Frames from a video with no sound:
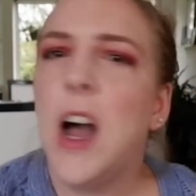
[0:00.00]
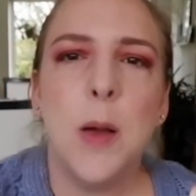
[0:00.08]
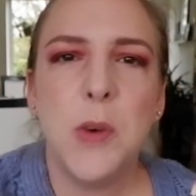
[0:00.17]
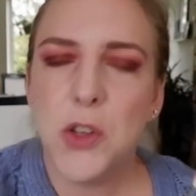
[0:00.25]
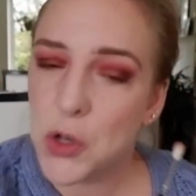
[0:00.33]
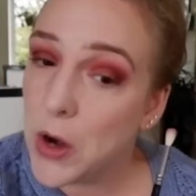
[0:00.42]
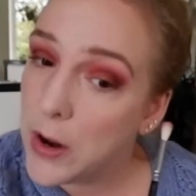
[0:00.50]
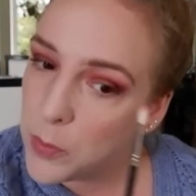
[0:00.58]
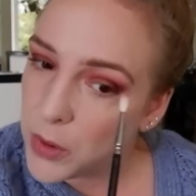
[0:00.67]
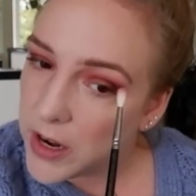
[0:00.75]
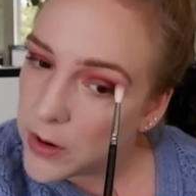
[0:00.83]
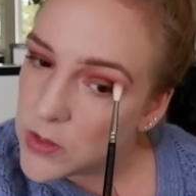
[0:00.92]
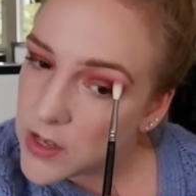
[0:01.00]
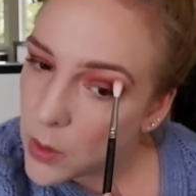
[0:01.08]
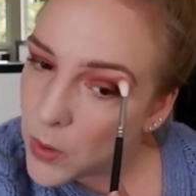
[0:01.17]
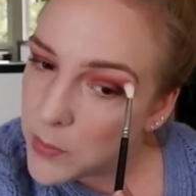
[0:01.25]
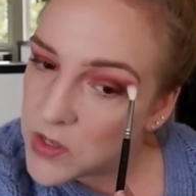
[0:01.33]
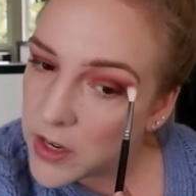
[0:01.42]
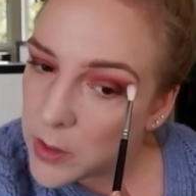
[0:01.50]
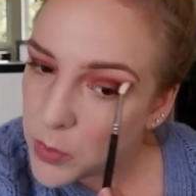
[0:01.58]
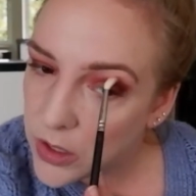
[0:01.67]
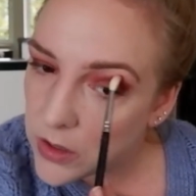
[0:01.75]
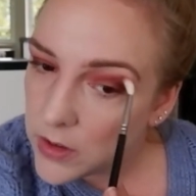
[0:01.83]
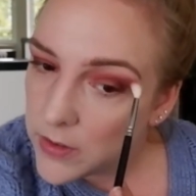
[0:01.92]
I'm not sure how to pronounce that website,
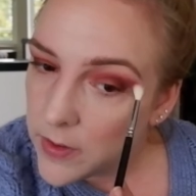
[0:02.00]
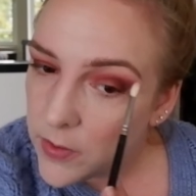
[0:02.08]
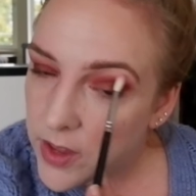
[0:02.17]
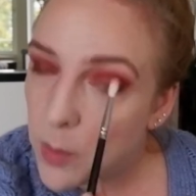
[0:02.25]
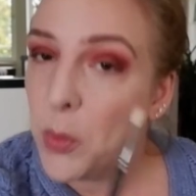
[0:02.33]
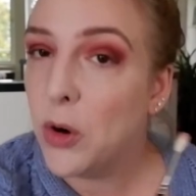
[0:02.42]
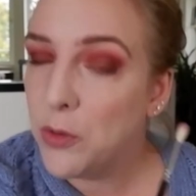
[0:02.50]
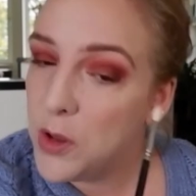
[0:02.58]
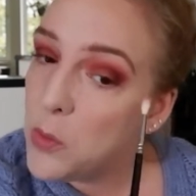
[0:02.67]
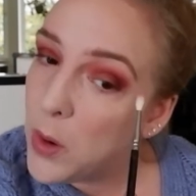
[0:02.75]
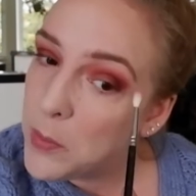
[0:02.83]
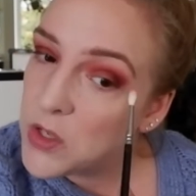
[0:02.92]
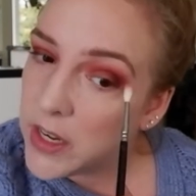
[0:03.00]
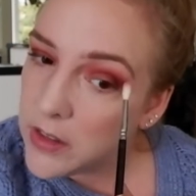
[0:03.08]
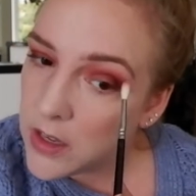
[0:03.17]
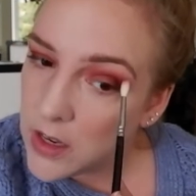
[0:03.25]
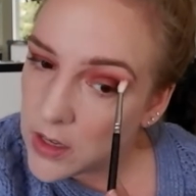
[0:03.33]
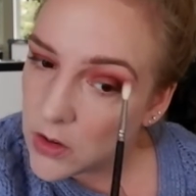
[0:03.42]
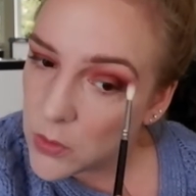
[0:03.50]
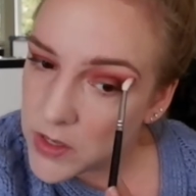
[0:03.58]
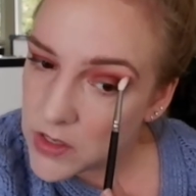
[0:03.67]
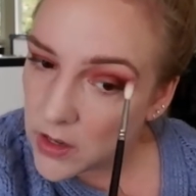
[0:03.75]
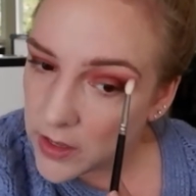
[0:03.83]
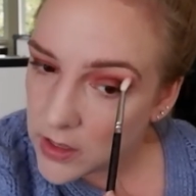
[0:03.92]
but that perfume website that you can
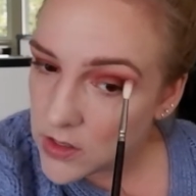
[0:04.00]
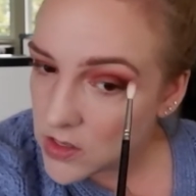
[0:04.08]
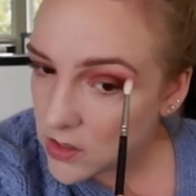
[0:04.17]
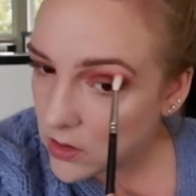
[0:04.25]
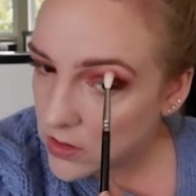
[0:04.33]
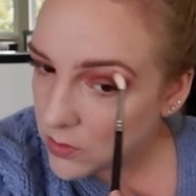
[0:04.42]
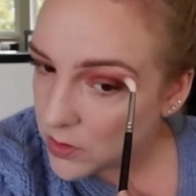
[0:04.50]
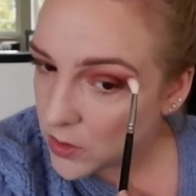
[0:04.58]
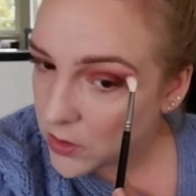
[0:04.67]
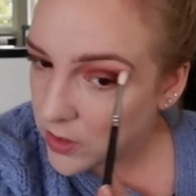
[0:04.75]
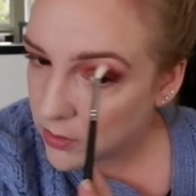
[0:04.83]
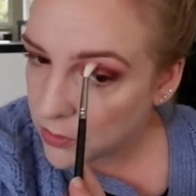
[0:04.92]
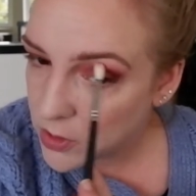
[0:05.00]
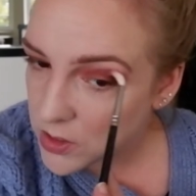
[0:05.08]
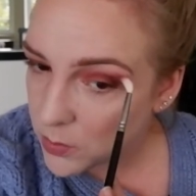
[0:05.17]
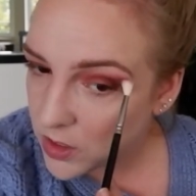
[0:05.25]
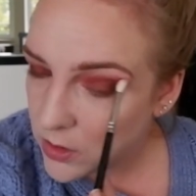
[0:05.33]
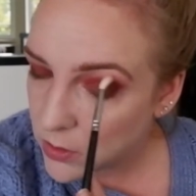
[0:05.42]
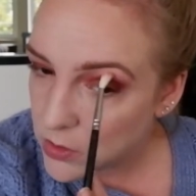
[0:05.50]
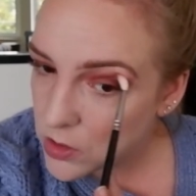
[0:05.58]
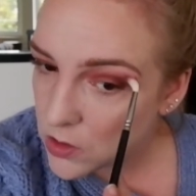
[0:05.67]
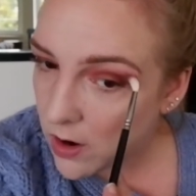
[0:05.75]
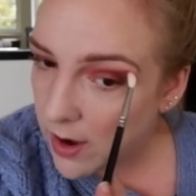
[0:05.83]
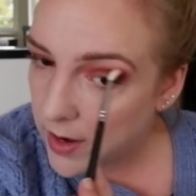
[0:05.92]
always like consult if you're looking for something new to
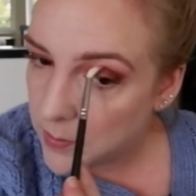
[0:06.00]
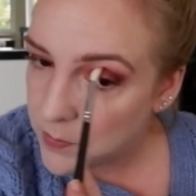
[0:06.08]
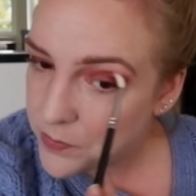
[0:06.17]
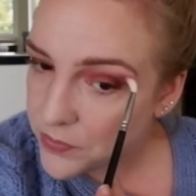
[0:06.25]
try.